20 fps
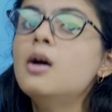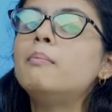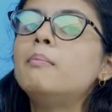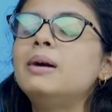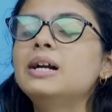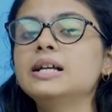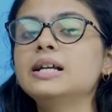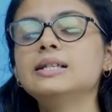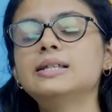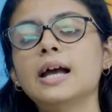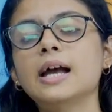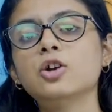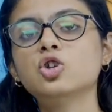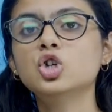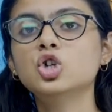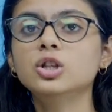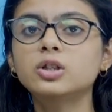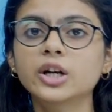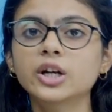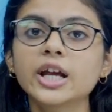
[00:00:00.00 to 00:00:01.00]
But in
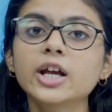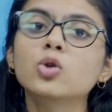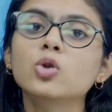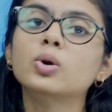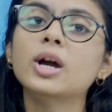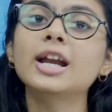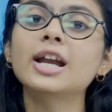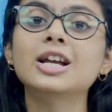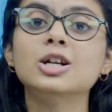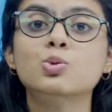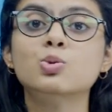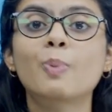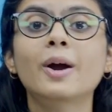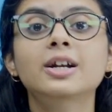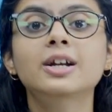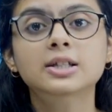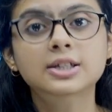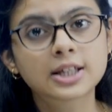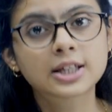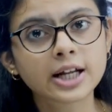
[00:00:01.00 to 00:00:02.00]
section 3, you can
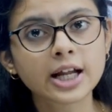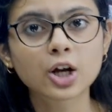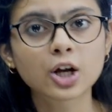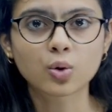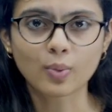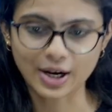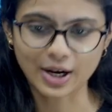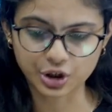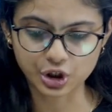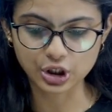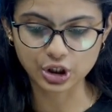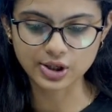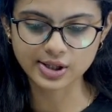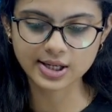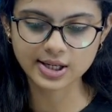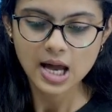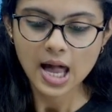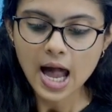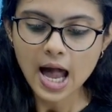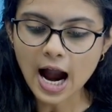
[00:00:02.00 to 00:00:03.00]
expect 3 questions.
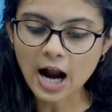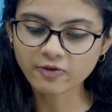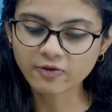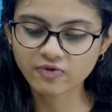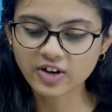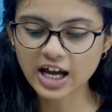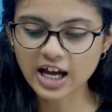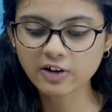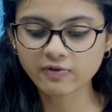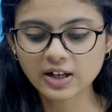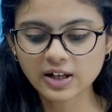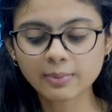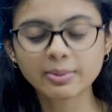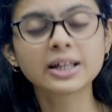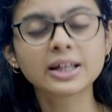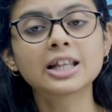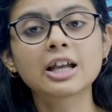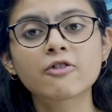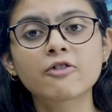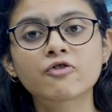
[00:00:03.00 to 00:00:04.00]
And where will
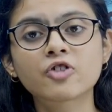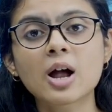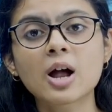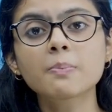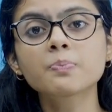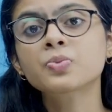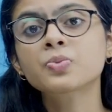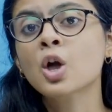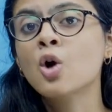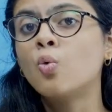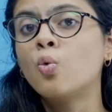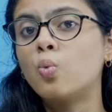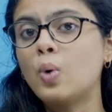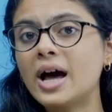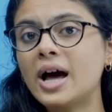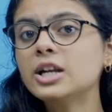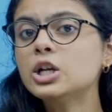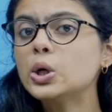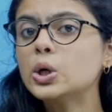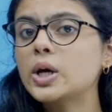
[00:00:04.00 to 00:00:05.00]
be they from?
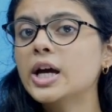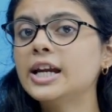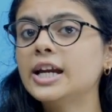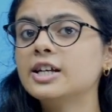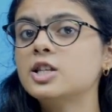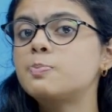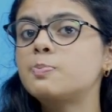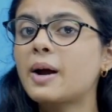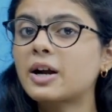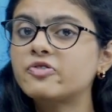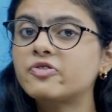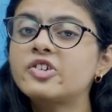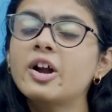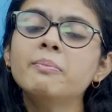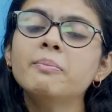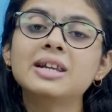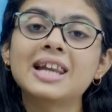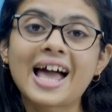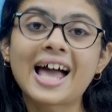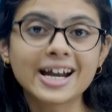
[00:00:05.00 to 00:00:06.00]
One, you can expect
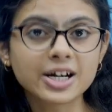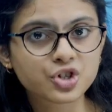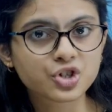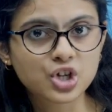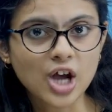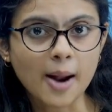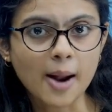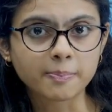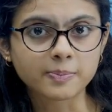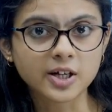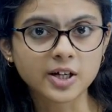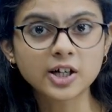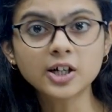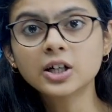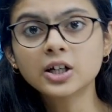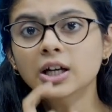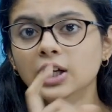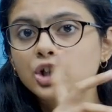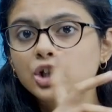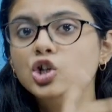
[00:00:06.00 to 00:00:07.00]
from light chapter,
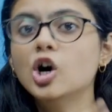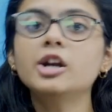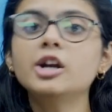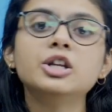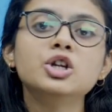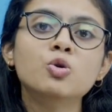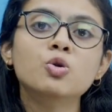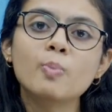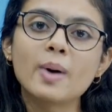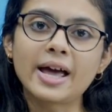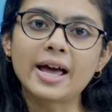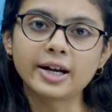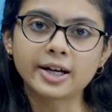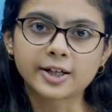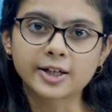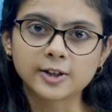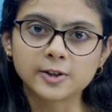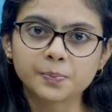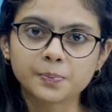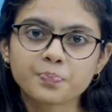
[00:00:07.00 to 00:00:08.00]
your
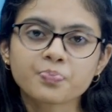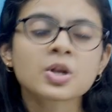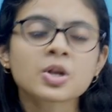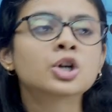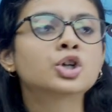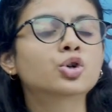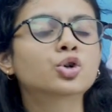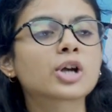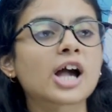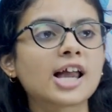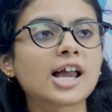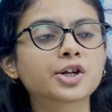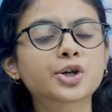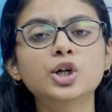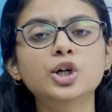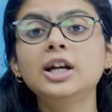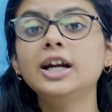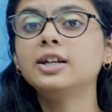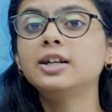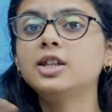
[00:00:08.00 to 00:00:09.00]
numerical, to
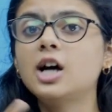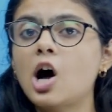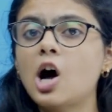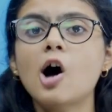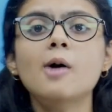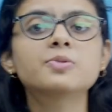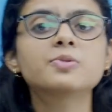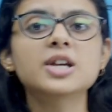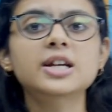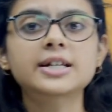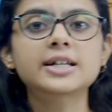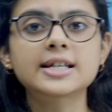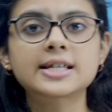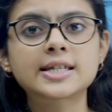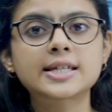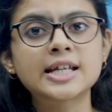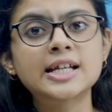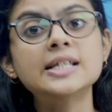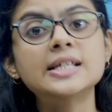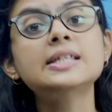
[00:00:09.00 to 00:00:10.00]
calculate the object
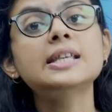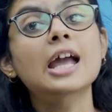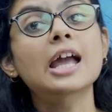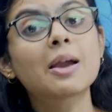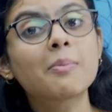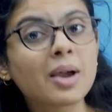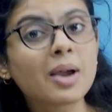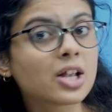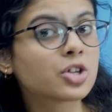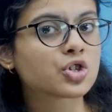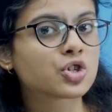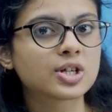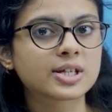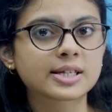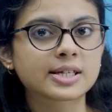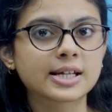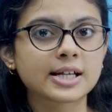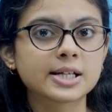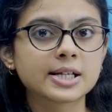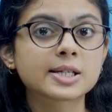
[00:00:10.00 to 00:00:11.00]
distance, image
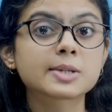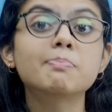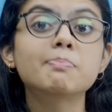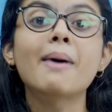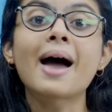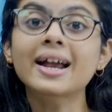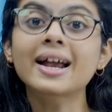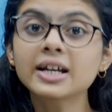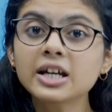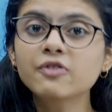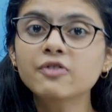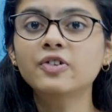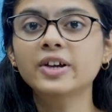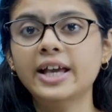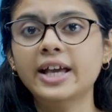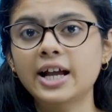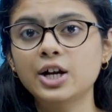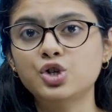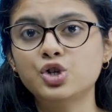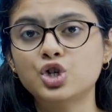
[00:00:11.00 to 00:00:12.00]
distance,
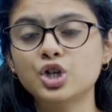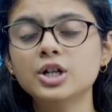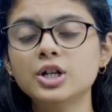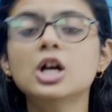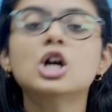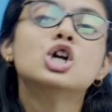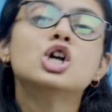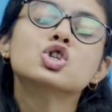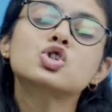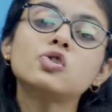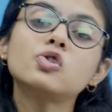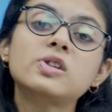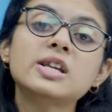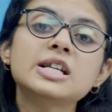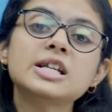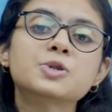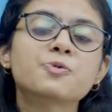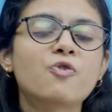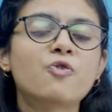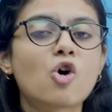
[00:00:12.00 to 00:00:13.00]
magnification. So
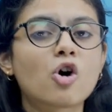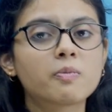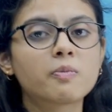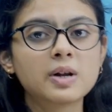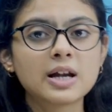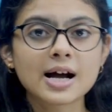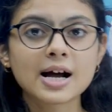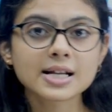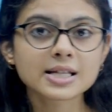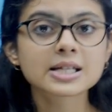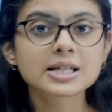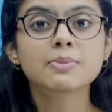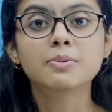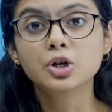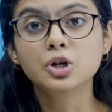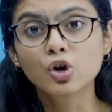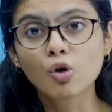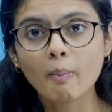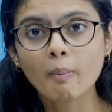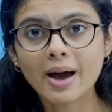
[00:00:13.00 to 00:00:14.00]
these formulas,
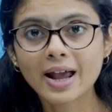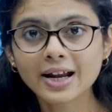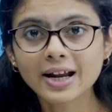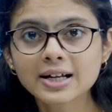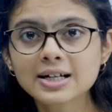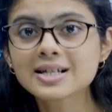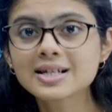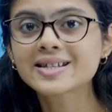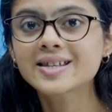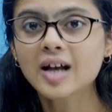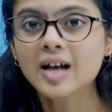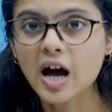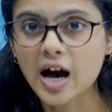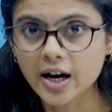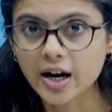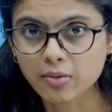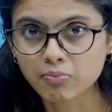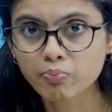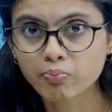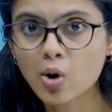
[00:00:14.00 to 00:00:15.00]
numericals
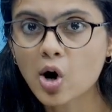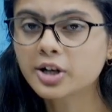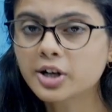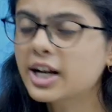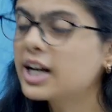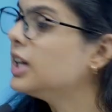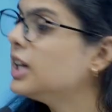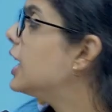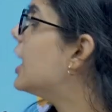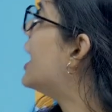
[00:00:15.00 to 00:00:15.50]
are important.